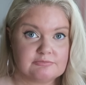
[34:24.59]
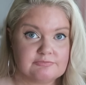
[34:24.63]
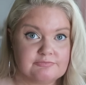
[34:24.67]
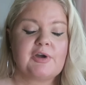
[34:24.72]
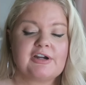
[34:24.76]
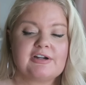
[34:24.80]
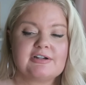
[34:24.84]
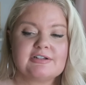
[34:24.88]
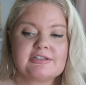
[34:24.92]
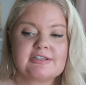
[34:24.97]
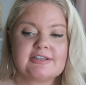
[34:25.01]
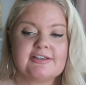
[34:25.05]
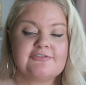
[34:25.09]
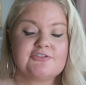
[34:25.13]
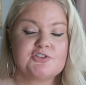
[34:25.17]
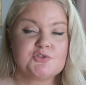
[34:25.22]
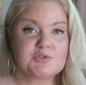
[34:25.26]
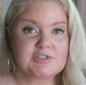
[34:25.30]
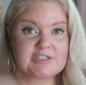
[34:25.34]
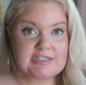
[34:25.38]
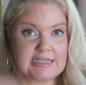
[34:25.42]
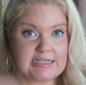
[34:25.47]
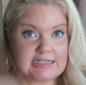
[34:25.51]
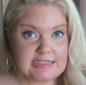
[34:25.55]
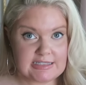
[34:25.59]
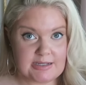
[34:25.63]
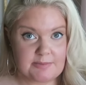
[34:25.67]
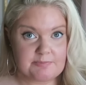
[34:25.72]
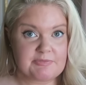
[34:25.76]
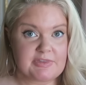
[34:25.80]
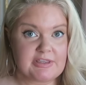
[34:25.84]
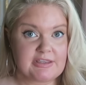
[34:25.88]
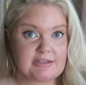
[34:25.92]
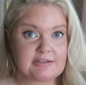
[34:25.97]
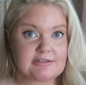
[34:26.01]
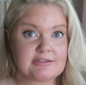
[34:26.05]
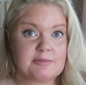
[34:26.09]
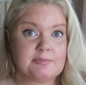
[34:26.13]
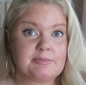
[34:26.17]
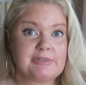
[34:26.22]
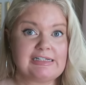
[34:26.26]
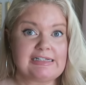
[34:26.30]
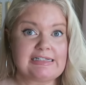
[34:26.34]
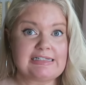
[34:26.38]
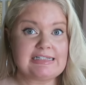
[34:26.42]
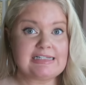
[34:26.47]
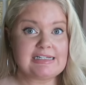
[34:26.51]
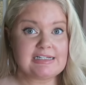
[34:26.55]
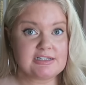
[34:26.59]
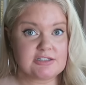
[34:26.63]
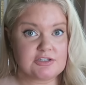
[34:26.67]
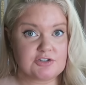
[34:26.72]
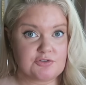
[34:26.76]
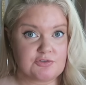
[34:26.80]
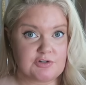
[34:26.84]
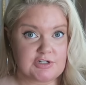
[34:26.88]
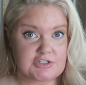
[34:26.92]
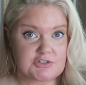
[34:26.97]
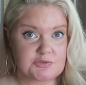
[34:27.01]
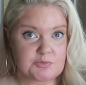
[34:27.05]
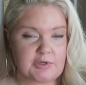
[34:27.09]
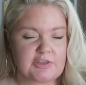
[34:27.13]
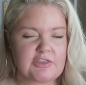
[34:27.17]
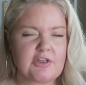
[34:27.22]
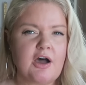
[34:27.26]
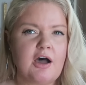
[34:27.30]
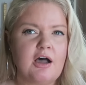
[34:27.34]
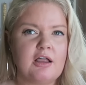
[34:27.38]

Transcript: Whereas if you say something that somebody disagrees with,